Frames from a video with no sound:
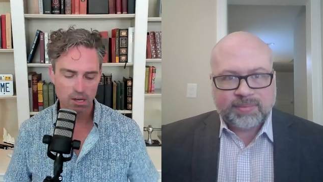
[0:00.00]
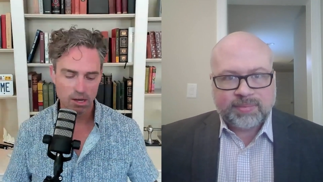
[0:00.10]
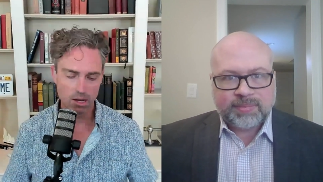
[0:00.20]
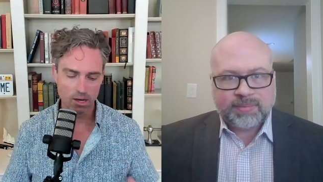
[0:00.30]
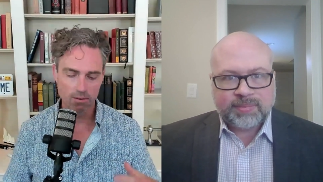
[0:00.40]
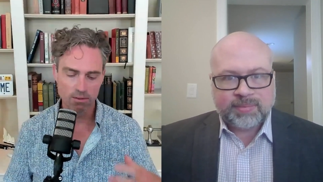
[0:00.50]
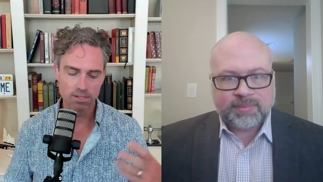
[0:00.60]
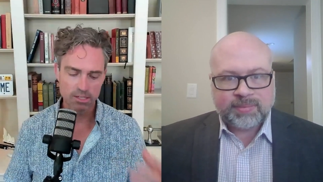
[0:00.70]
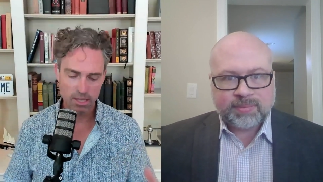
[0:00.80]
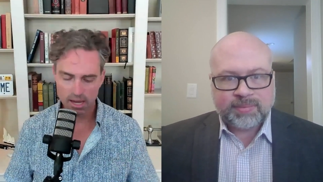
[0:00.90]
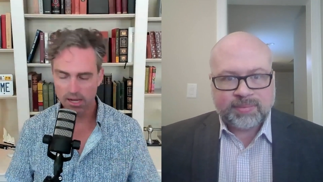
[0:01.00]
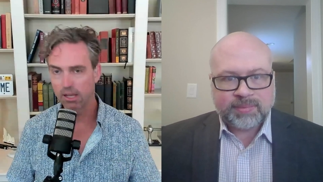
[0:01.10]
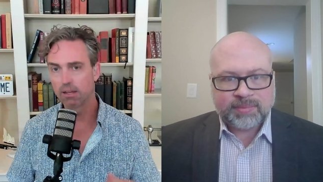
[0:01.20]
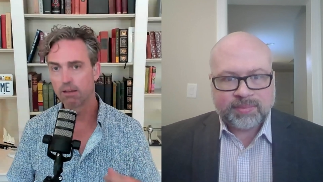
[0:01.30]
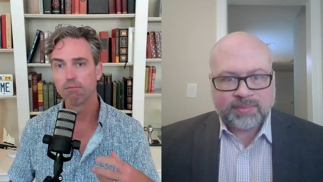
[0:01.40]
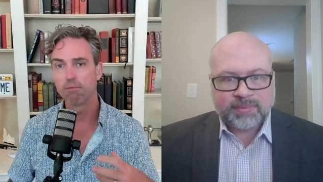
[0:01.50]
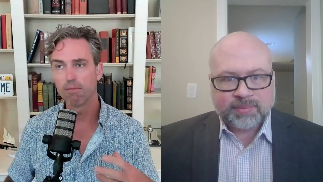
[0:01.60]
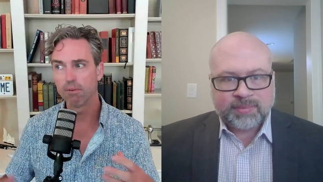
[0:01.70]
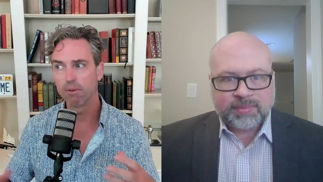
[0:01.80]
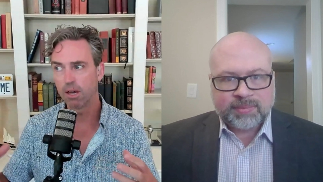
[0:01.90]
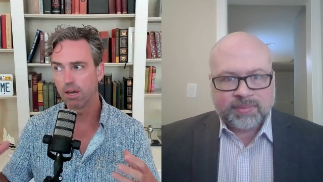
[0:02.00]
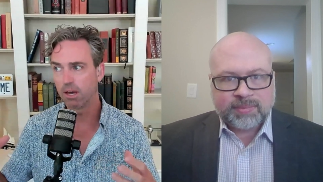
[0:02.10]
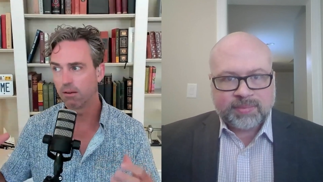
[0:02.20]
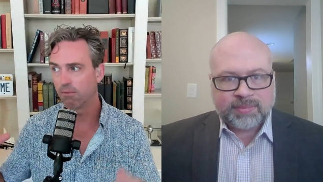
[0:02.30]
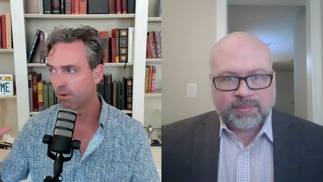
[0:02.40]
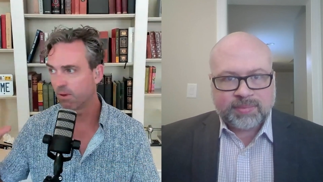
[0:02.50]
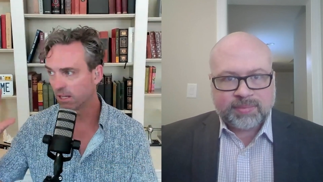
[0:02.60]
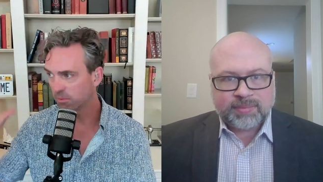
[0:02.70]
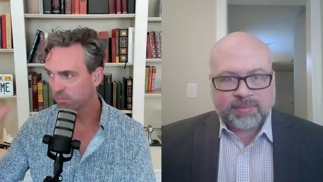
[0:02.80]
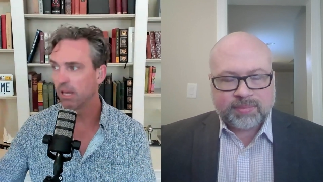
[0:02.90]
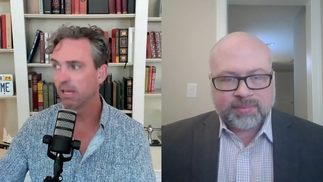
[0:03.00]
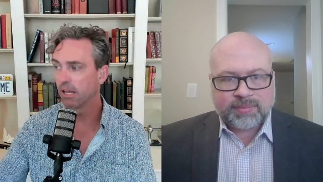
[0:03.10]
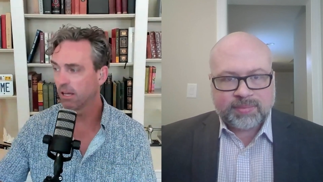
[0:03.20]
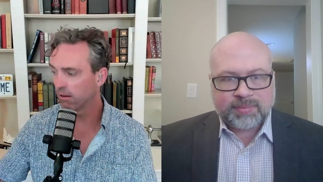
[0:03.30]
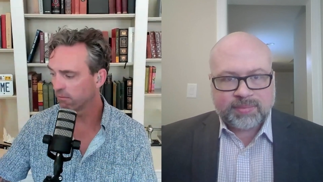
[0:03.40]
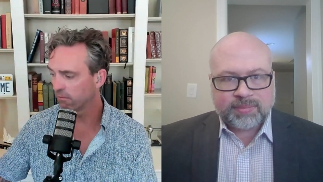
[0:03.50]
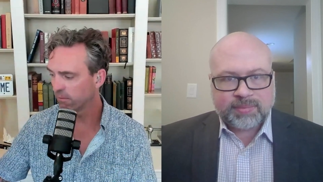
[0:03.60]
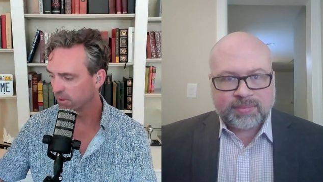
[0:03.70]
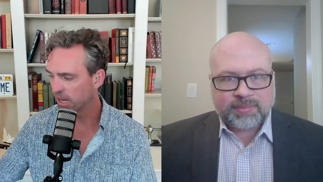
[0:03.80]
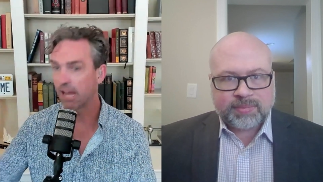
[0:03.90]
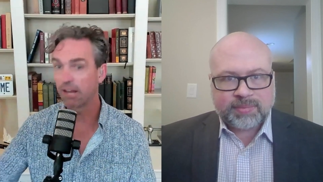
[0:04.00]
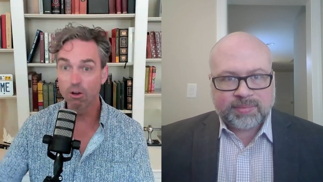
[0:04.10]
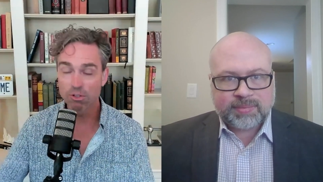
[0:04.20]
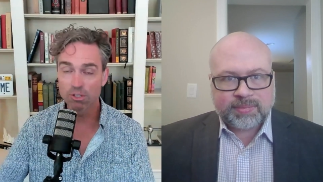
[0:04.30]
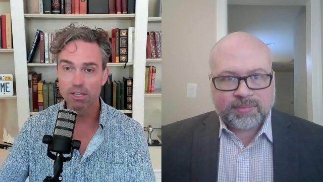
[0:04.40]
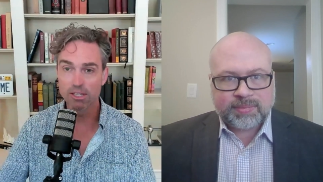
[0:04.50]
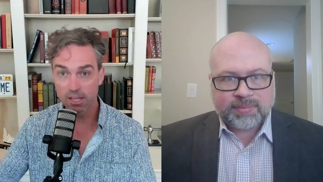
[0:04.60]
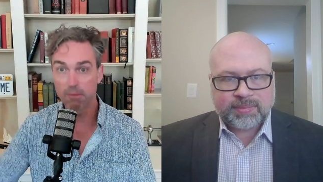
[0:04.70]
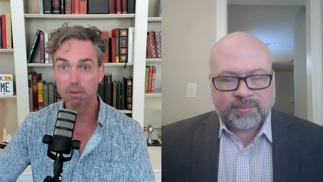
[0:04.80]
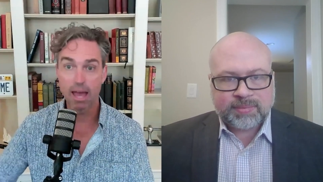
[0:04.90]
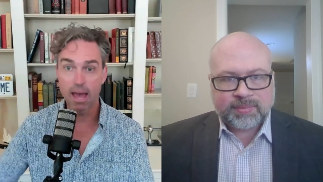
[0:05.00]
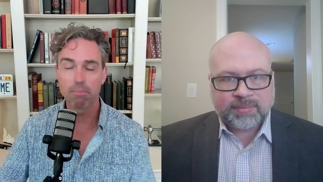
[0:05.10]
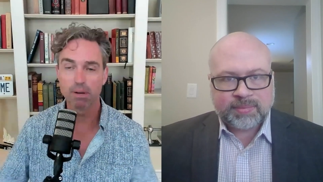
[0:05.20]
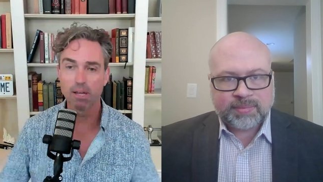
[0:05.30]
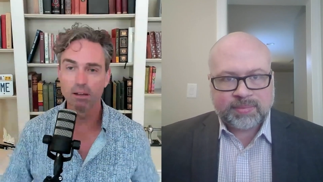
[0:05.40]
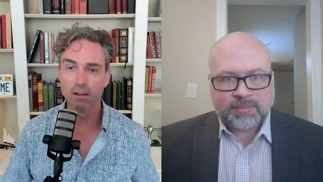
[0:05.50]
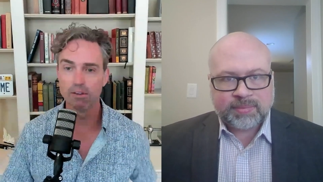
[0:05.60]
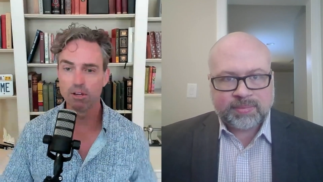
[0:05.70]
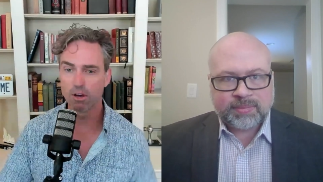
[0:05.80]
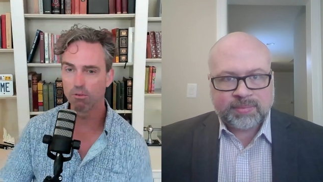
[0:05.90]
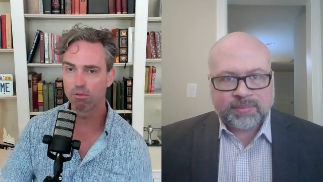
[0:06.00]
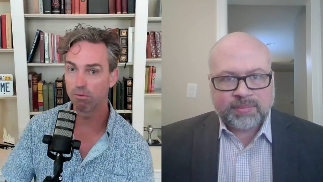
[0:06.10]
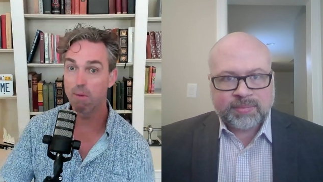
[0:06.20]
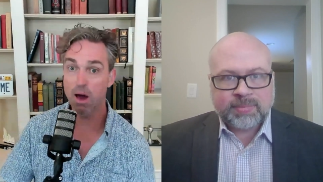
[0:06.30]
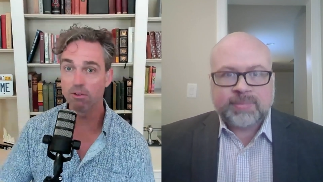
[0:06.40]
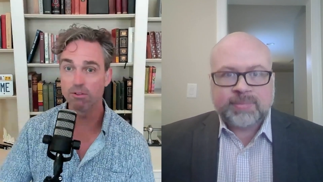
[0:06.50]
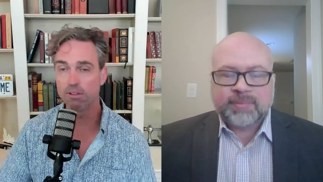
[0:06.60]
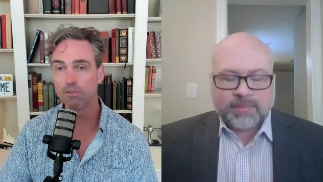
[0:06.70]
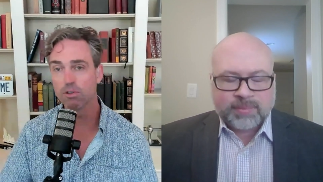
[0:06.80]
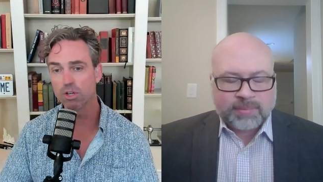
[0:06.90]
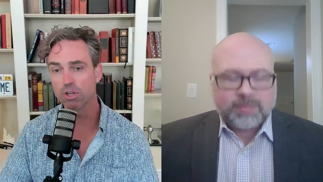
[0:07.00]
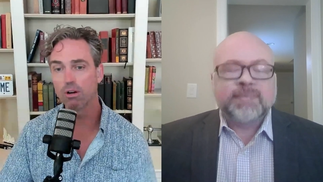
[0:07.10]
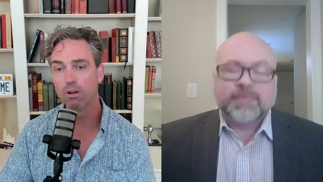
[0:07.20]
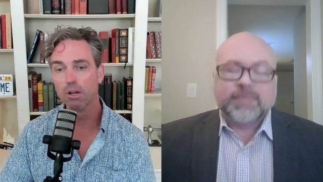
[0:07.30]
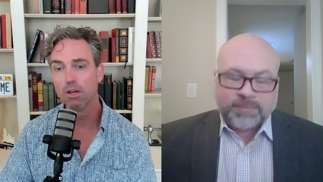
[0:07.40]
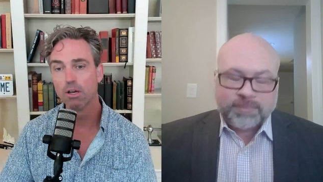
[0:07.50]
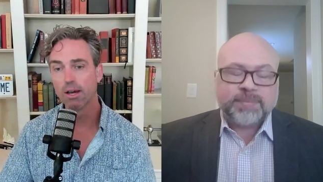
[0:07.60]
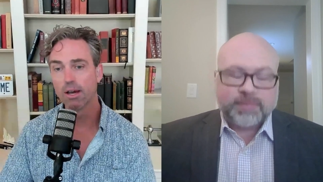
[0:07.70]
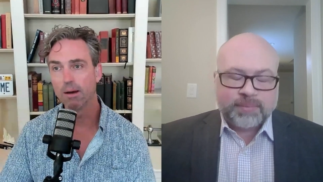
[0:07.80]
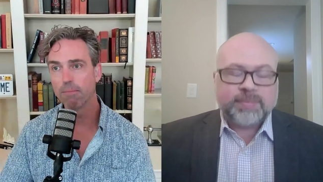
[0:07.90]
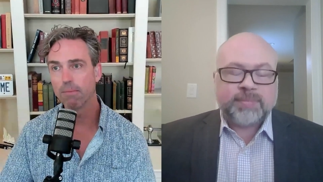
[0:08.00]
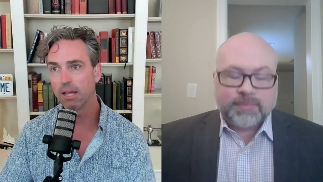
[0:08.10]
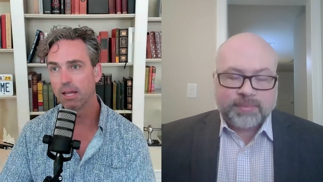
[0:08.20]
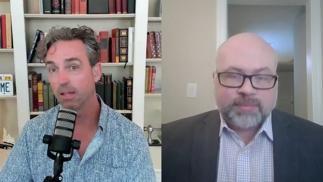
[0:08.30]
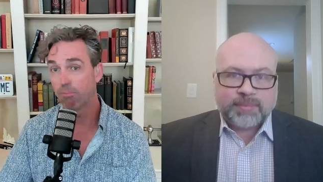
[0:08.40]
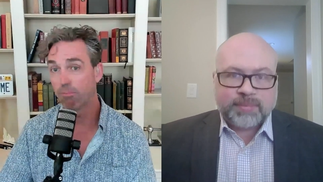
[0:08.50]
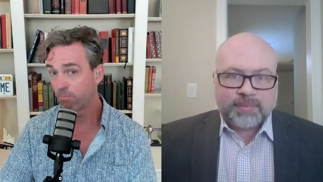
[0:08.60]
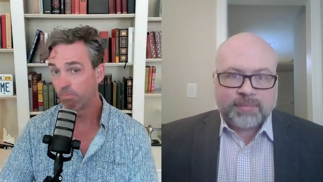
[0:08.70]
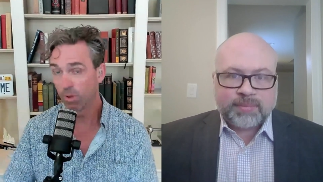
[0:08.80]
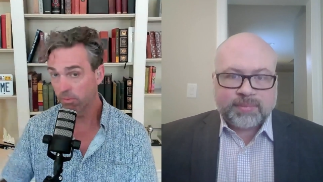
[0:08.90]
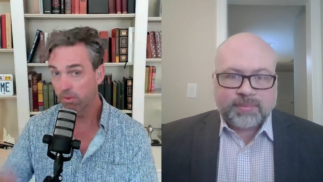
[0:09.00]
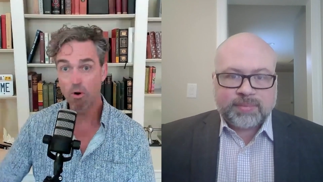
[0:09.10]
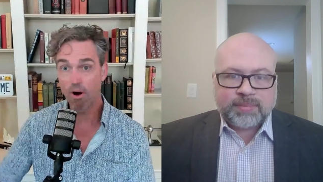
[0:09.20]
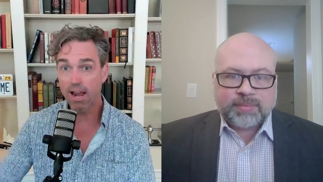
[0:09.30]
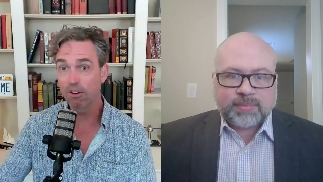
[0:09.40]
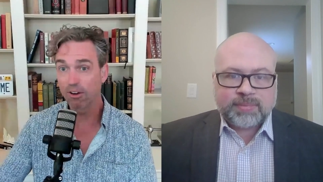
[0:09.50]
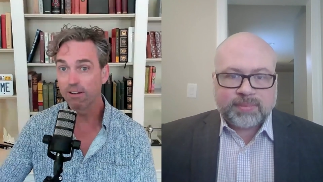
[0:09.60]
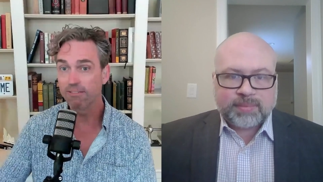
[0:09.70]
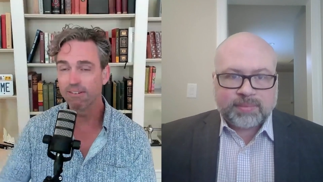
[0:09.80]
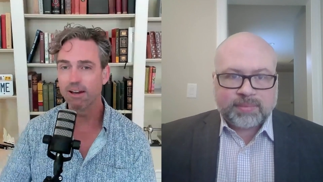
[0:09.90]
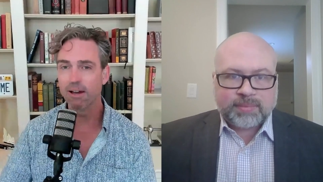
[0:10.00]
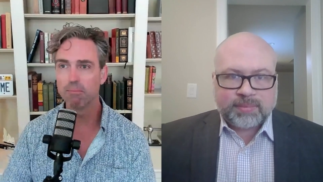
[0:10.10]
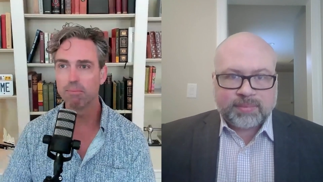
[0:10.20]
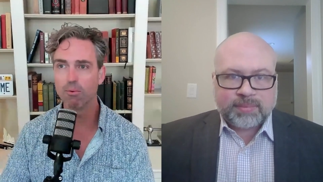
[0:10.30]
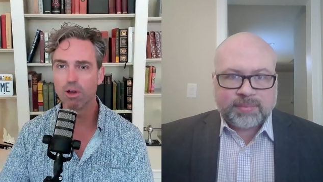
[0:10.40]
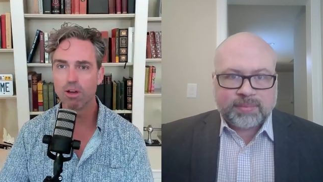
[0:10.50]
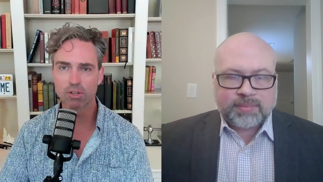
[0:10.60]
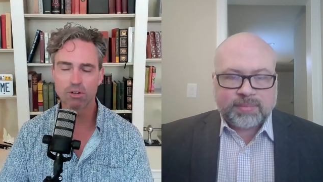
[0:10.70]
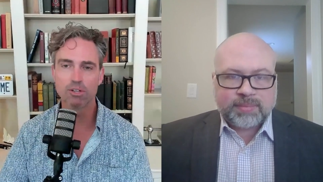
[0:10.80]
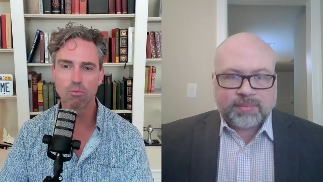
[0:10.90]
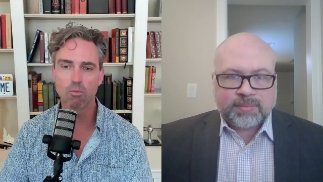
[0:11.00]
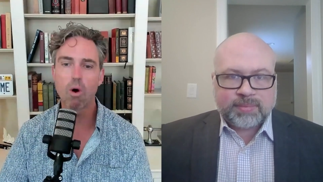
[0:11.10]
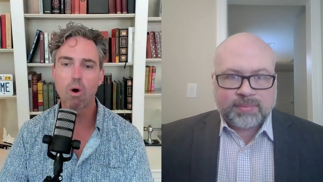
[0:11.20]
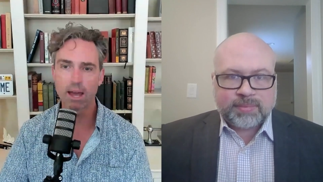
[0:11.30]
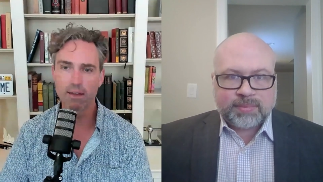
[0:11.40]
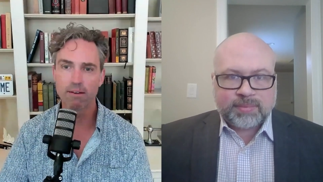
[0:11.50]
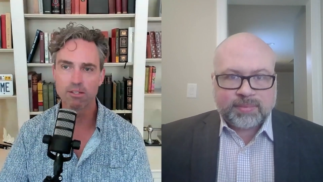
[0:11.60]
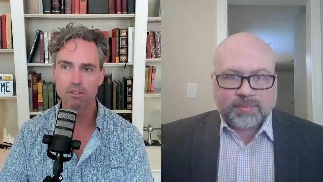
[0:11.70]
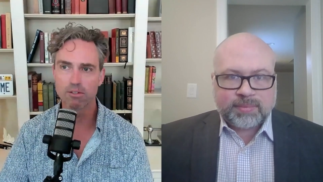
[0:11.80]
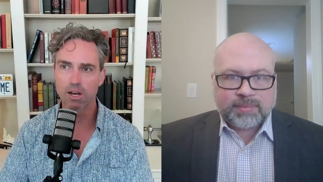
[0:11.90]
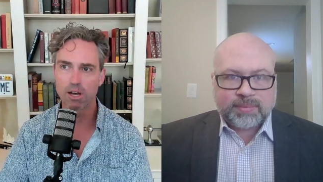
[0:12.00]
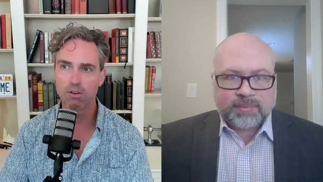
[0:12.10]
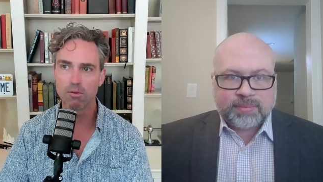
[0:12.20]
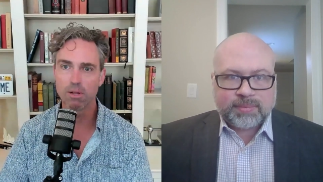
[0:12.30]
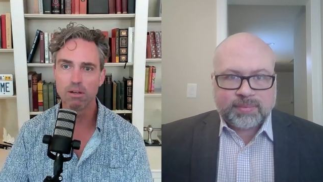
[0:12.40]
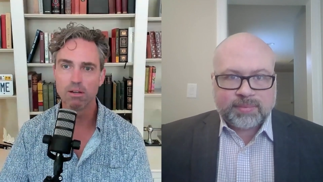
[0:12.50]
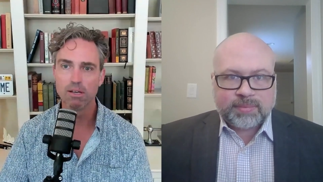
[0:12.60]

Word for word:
Speaker 1: uh, the scanning, uh, explaining, diagnosing is going to be happening, you know, through models in the future. Um, and they, it will be more accurate, um, but we also understand why, because there's not a human